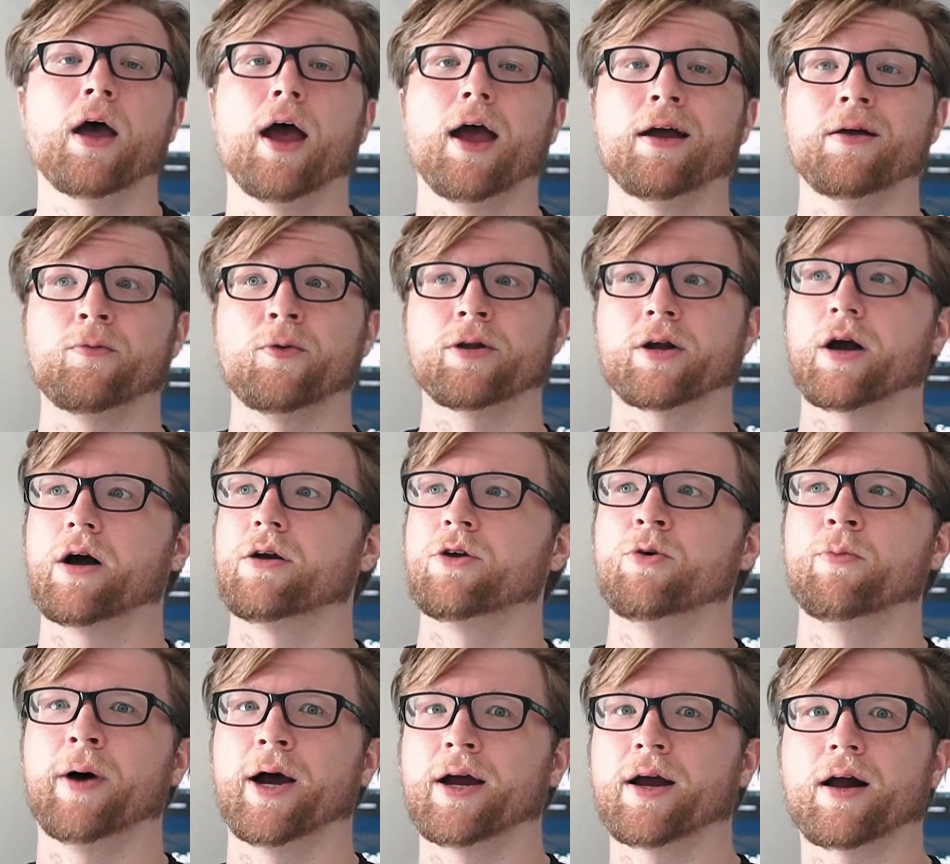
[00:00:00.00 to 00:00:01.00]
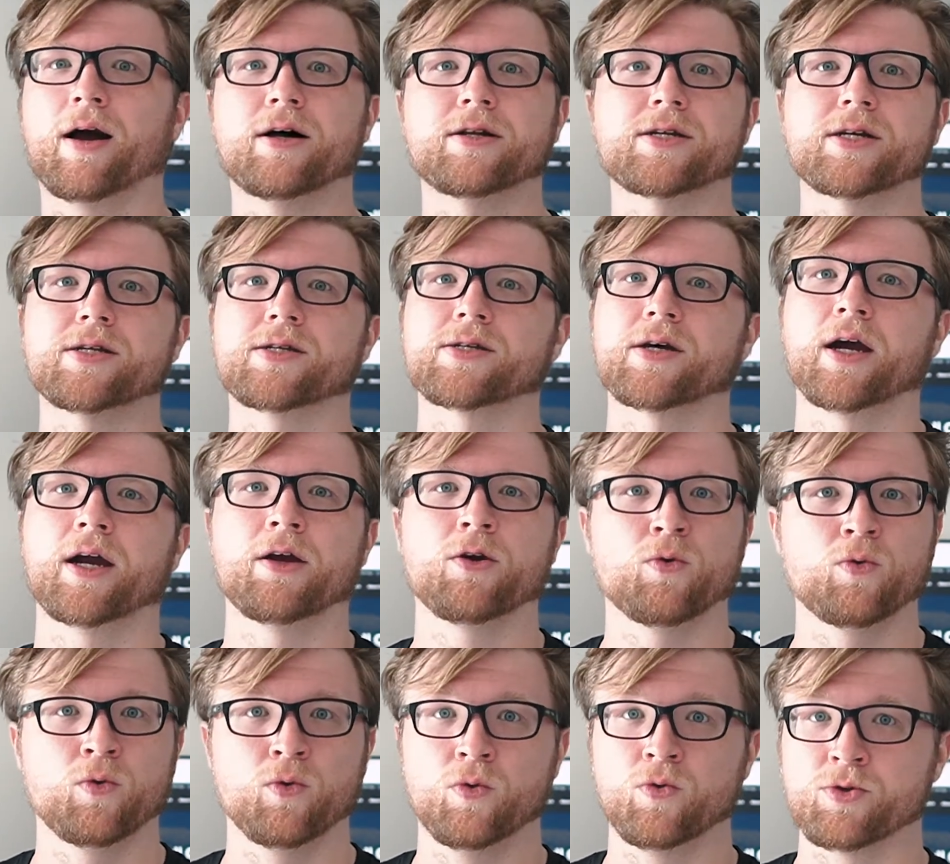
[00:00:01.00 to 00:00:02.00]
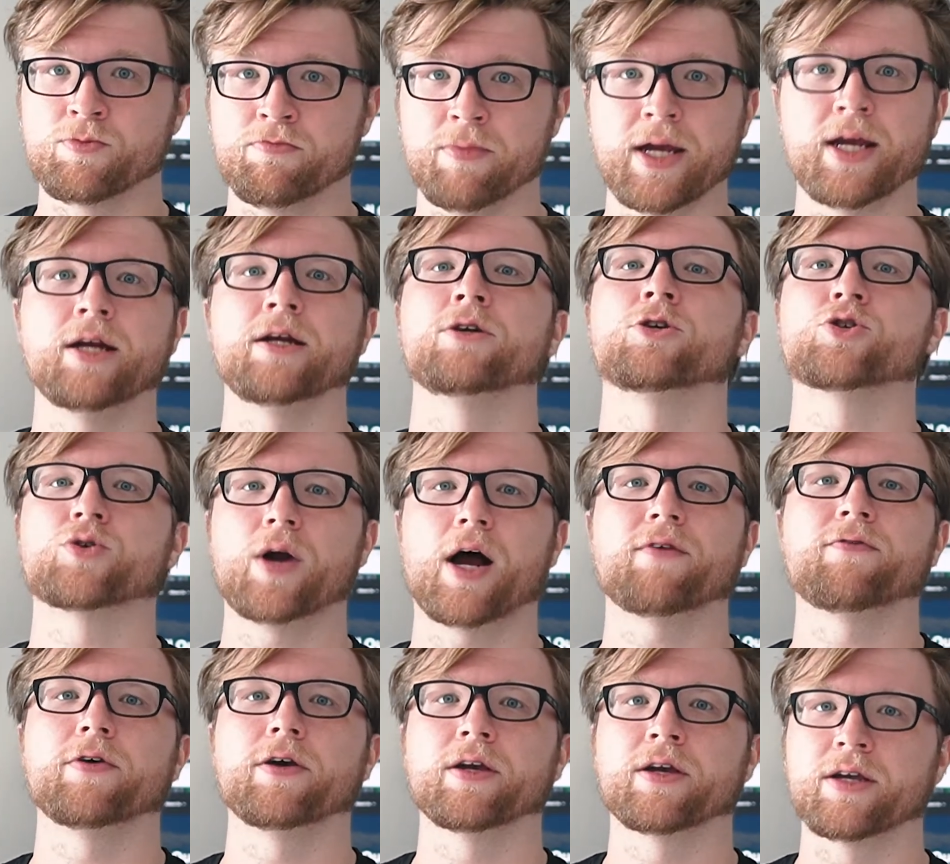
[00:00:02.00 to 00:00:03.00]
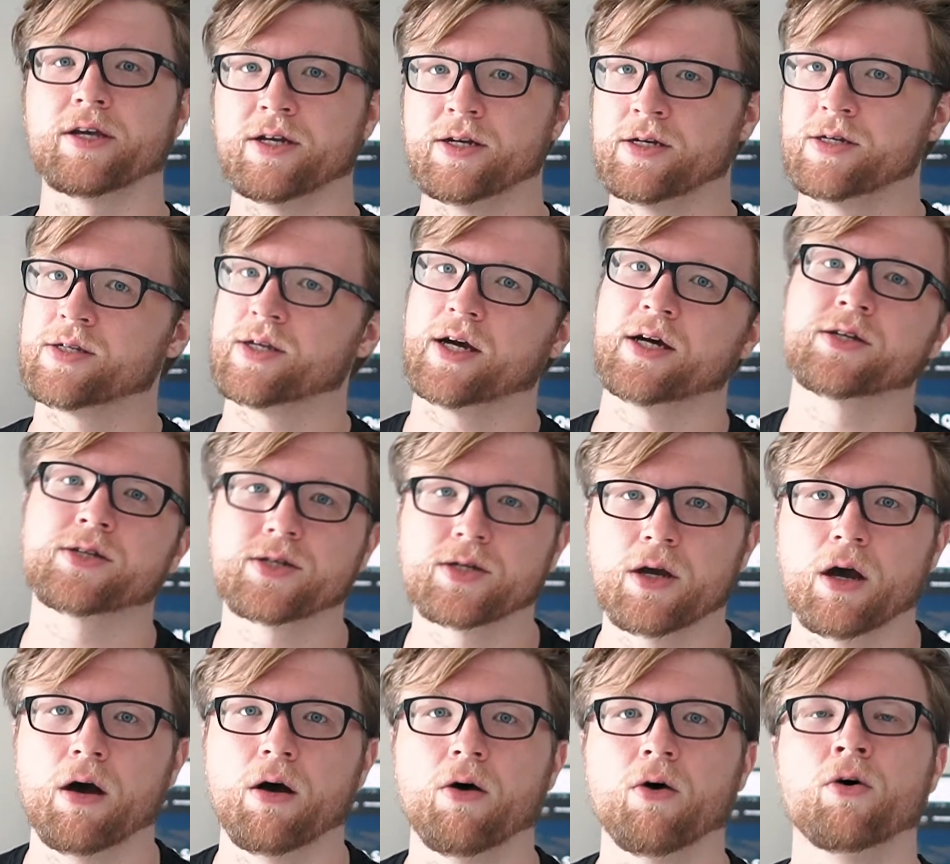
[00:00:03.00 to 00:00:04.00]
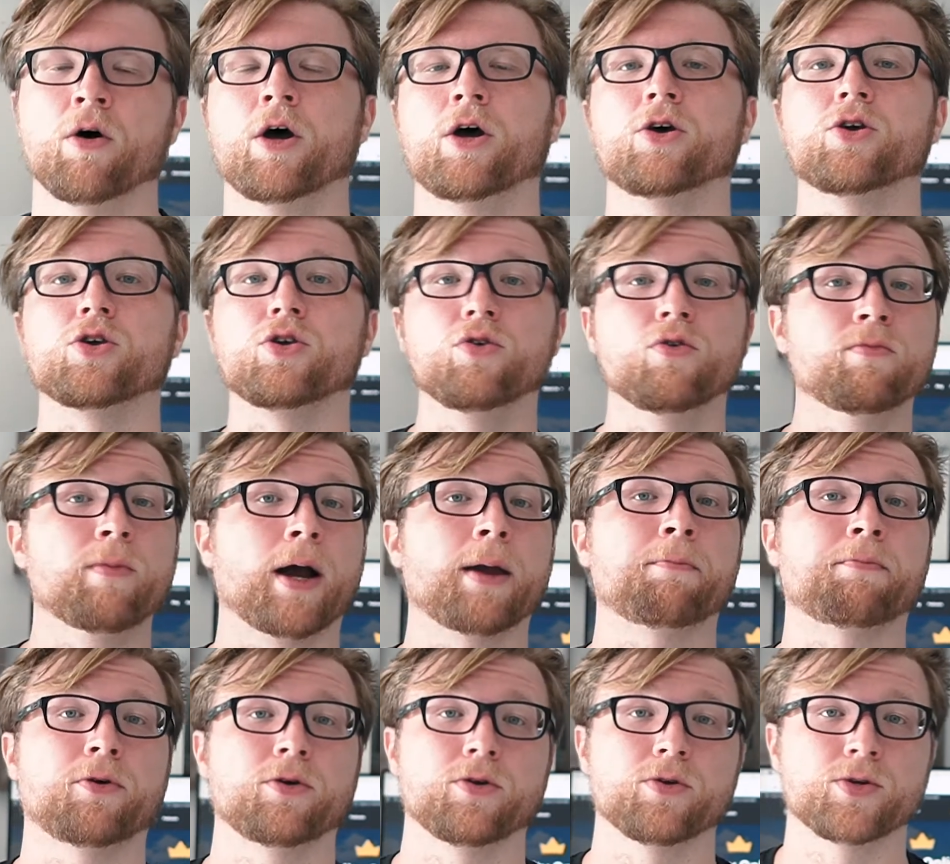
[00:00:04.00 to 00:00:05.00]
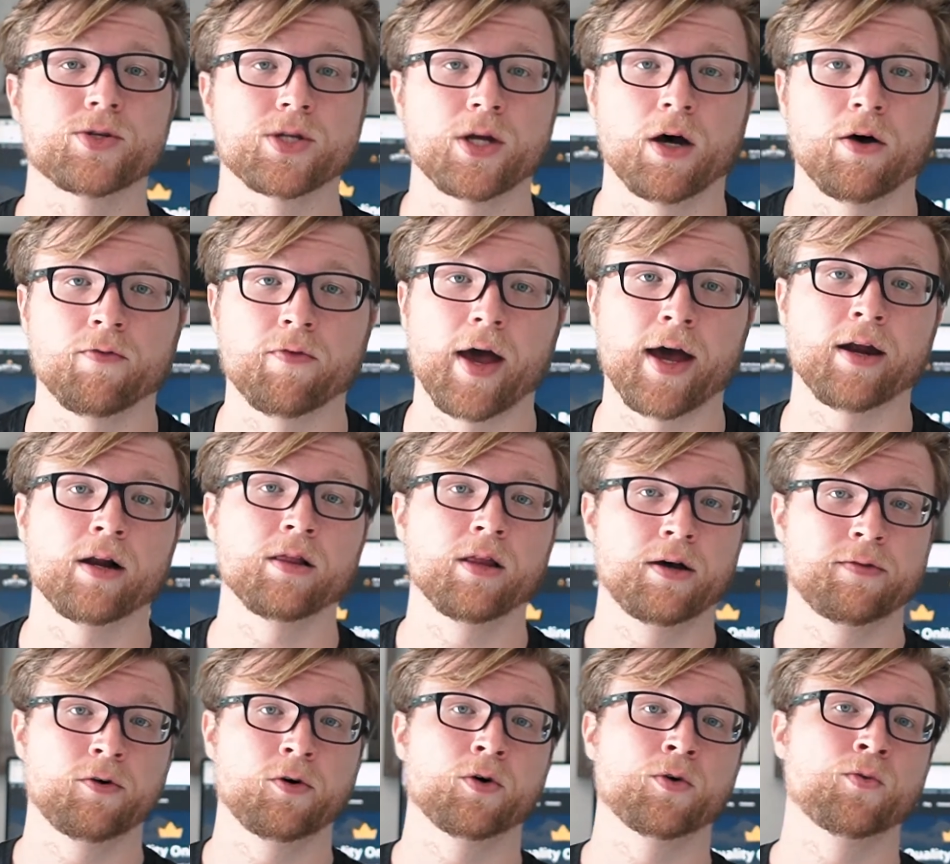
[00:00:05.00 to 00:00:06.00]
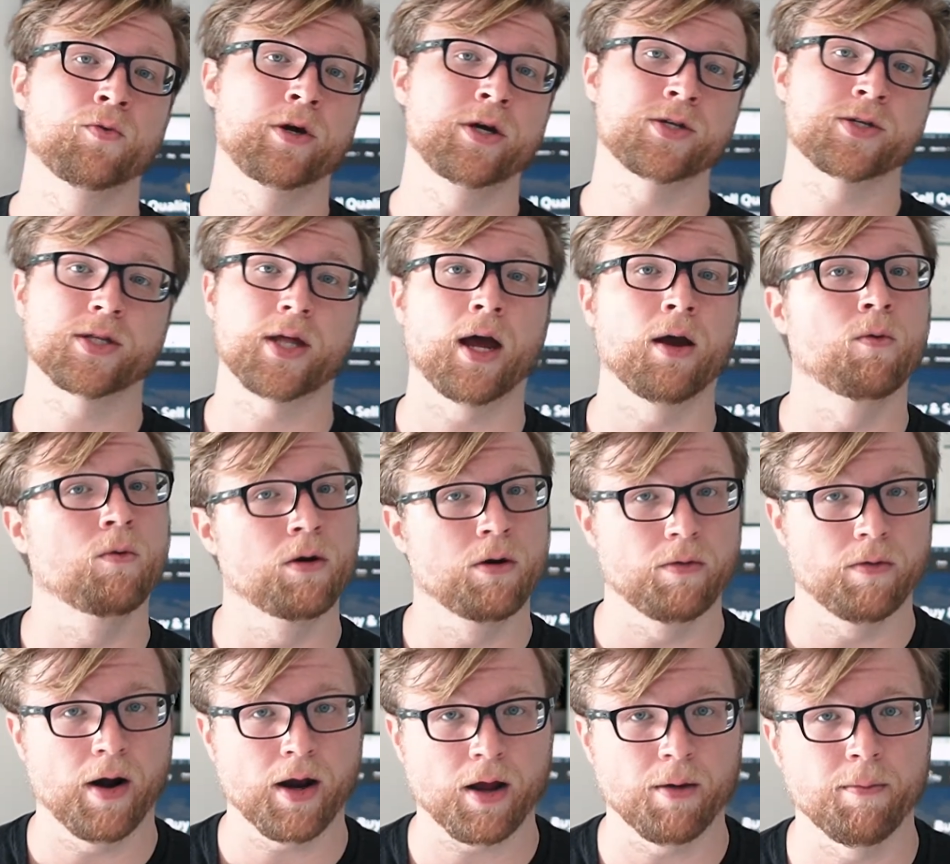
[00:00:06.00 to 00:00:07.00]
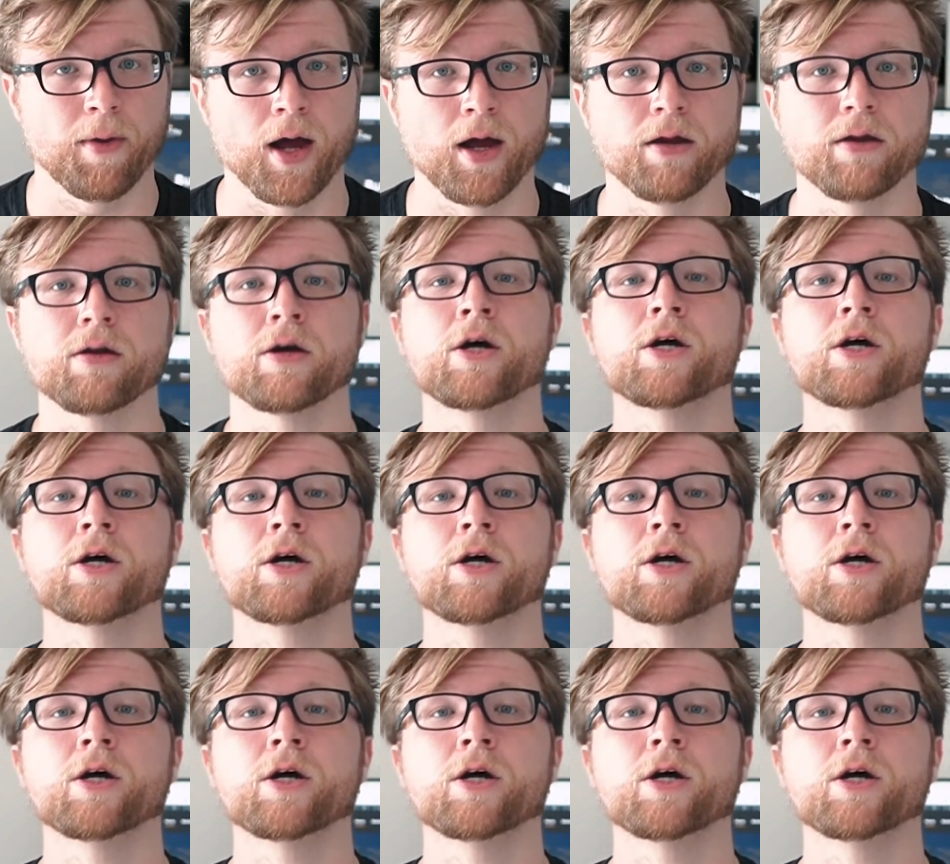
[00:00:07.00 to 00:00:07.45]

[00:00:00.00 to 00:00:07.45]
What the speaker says: And when you buy a content site whose main traffic is SEO, you might put yourself at a level of risk that I wouldn't recommend.